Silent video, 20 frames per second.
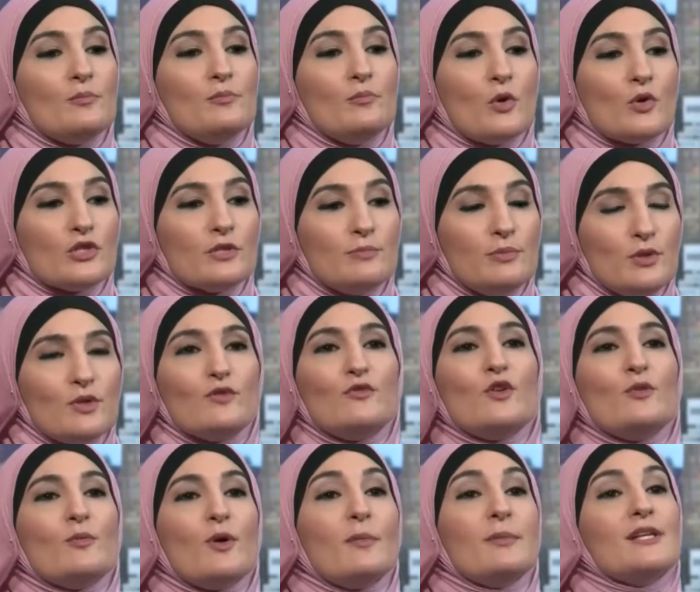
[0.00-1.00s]
most beautiful
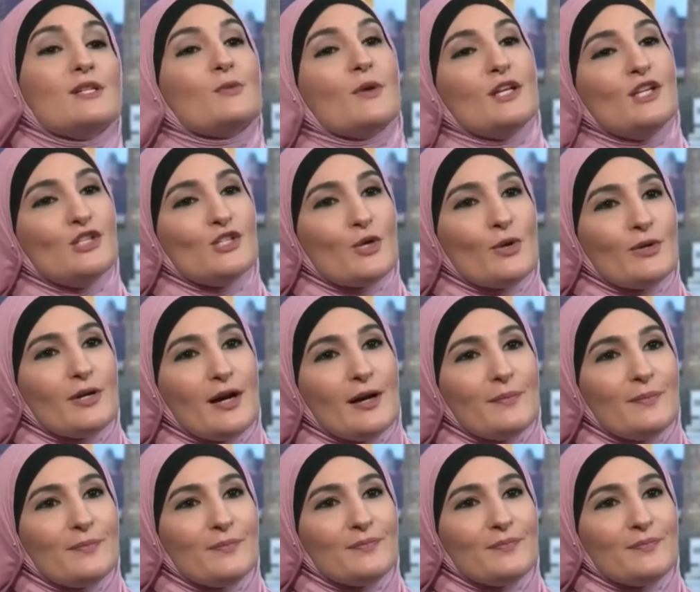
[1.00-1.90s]
moment is when he showed up.